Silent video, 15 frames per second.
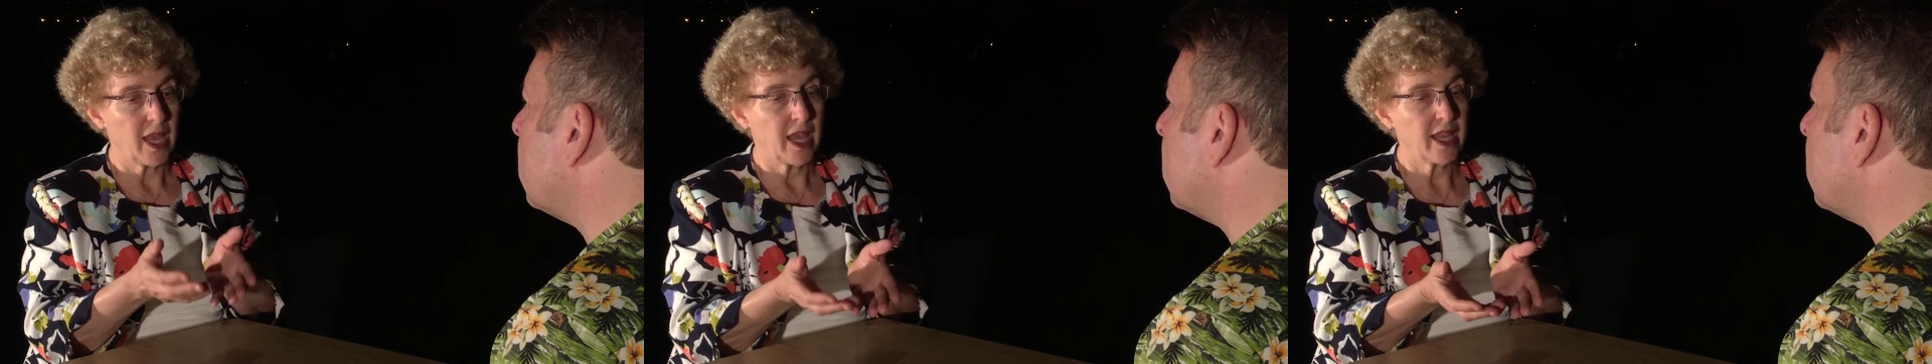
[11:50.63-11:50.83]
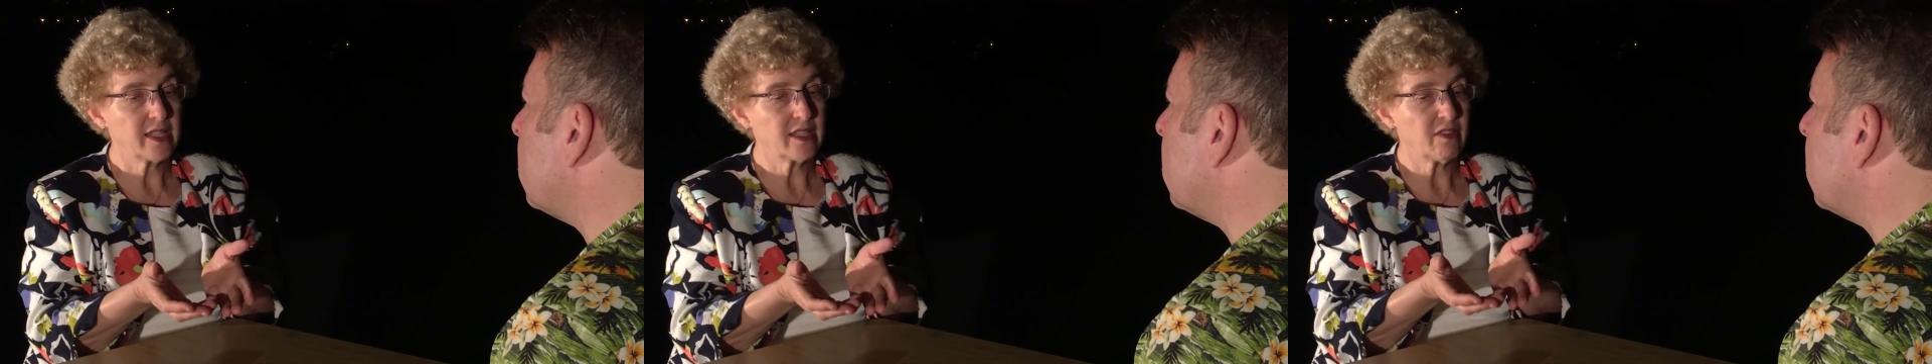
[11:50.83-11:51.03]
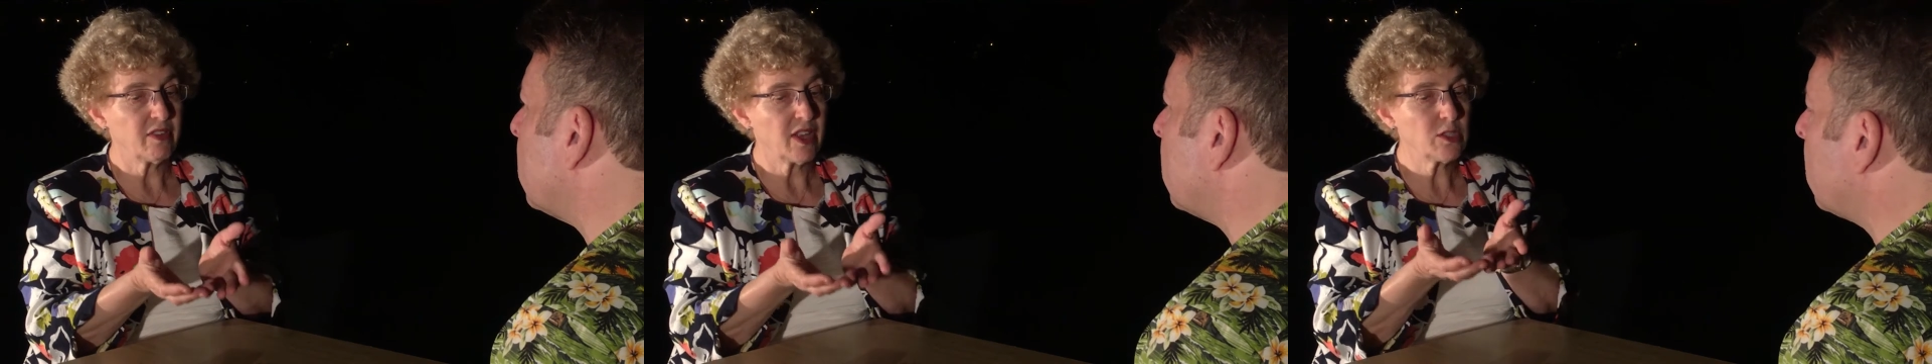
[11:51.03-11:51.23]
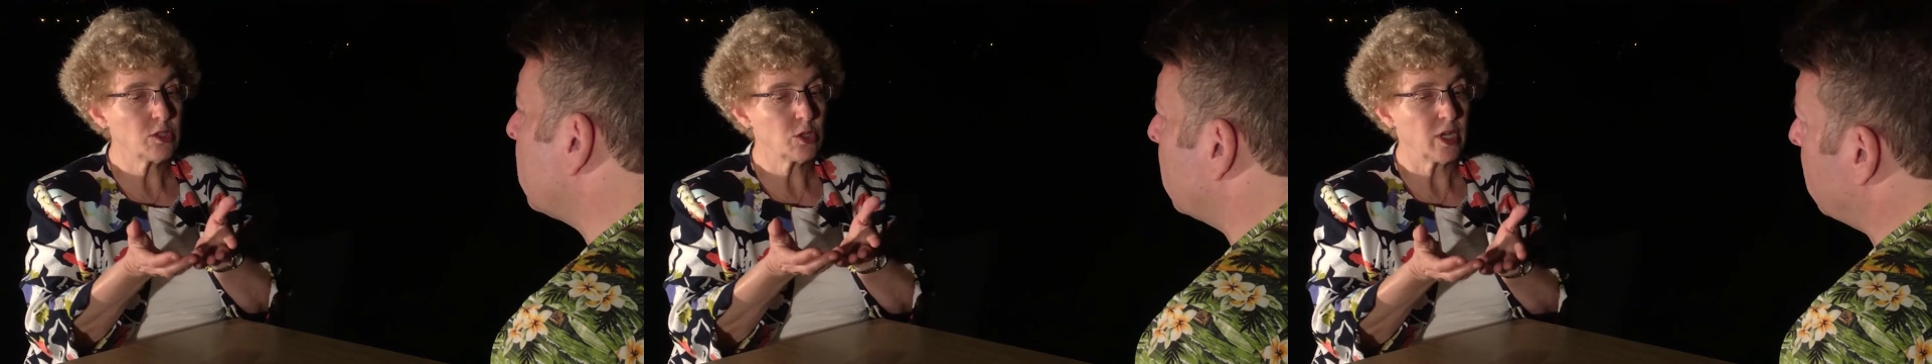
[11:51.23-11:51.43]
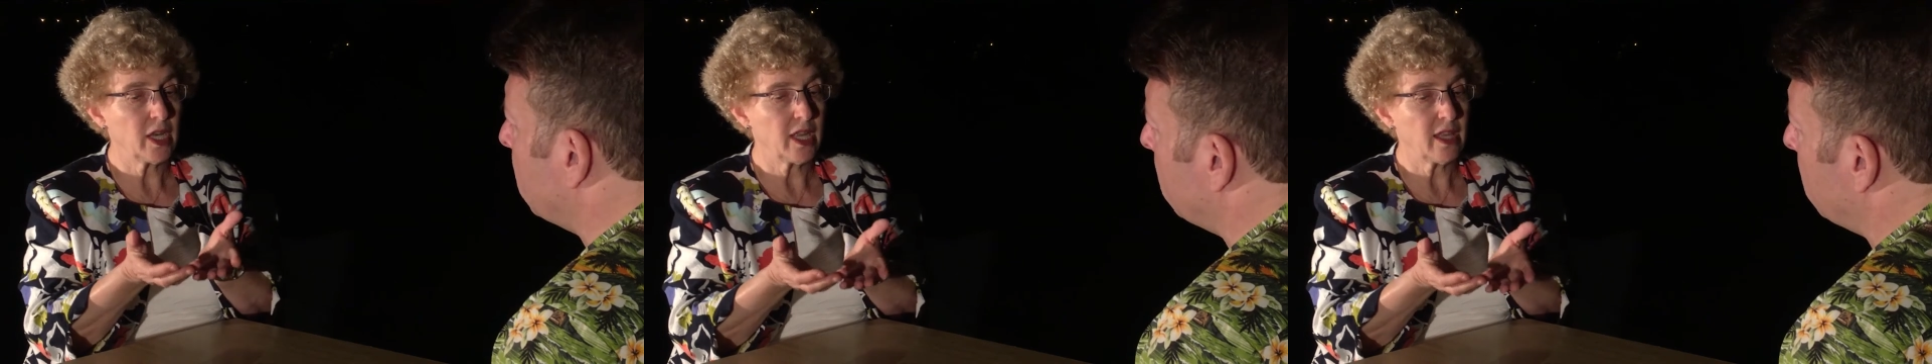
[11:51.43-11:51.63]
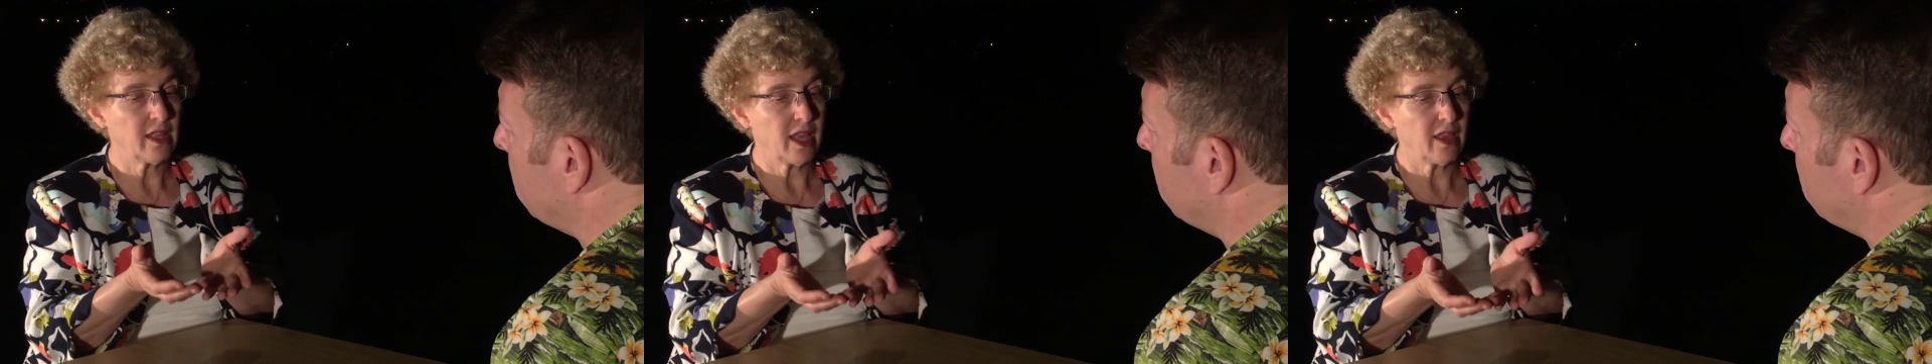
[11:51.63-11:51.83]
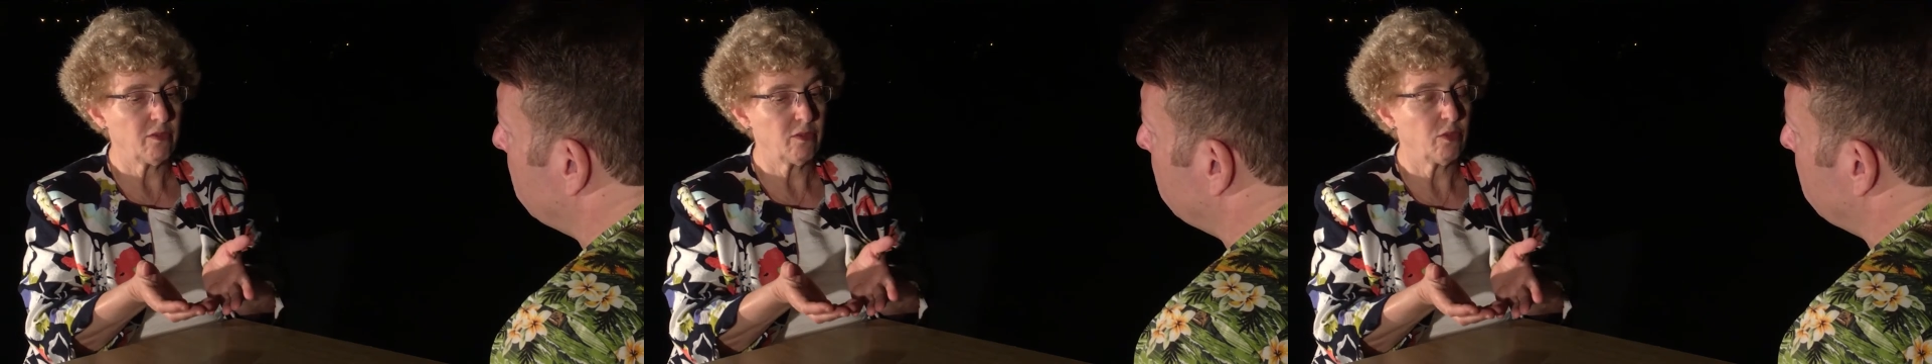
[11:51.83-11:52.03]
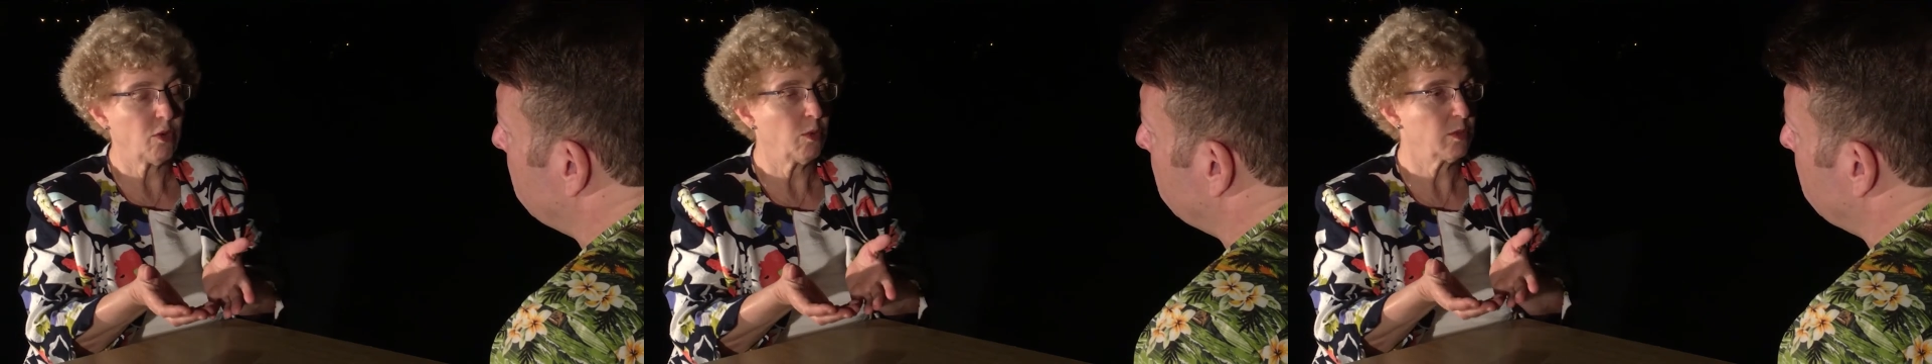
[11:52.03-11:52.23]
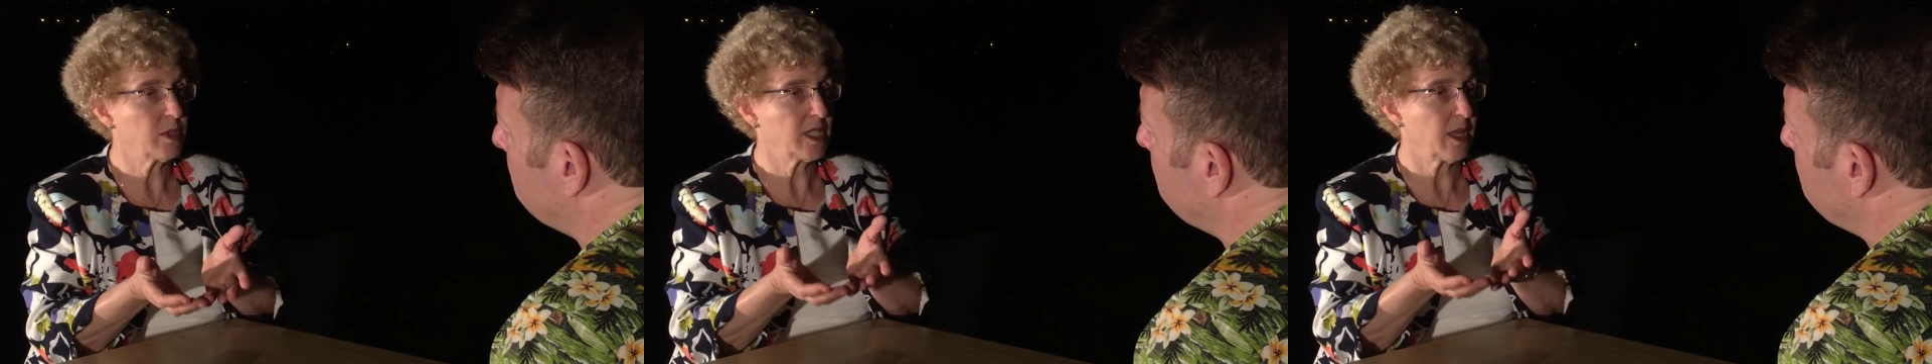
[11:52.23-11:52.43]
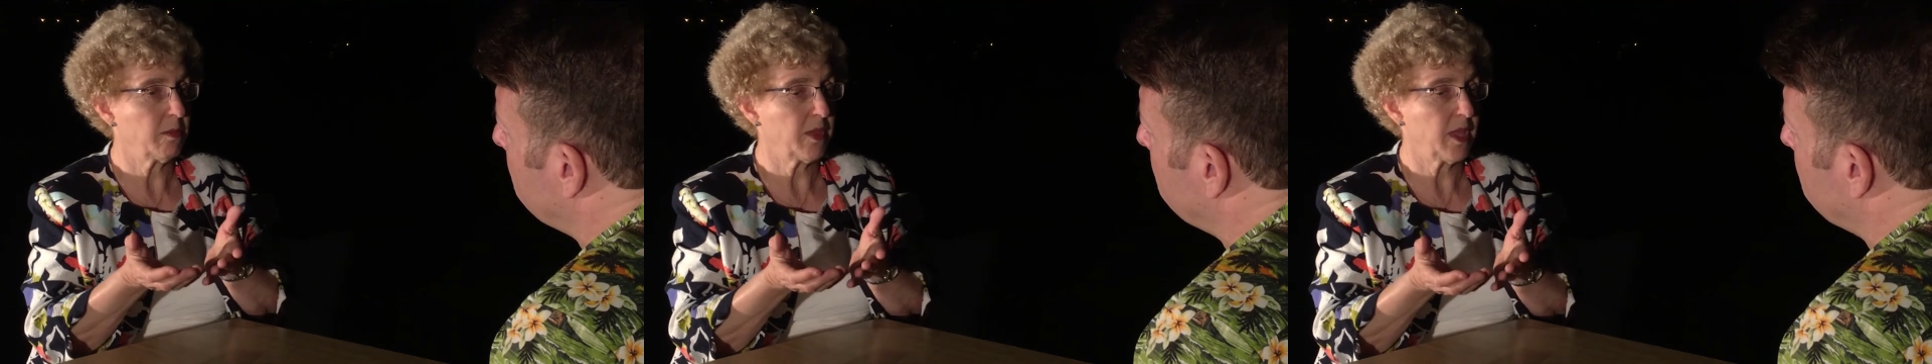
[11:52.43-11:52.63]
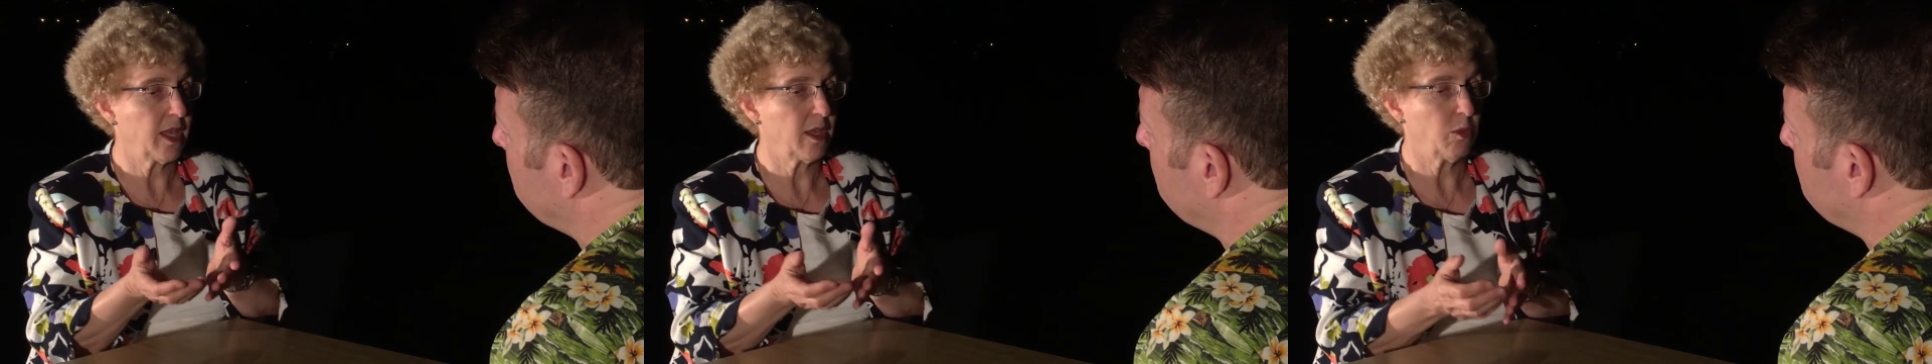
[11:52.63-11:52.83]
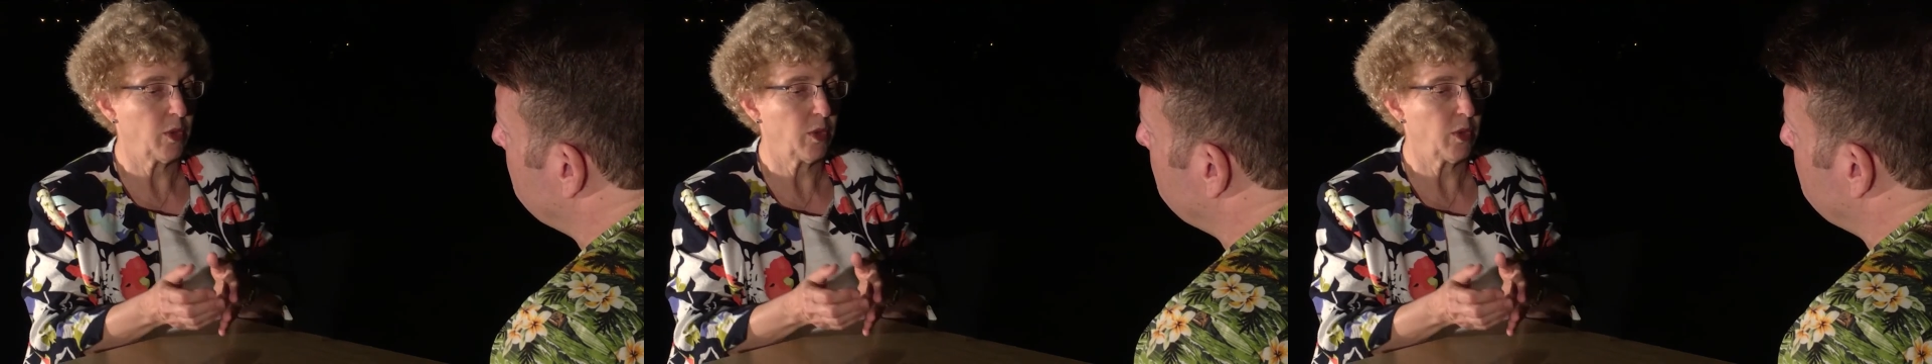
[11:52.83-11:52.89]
And eventually they form something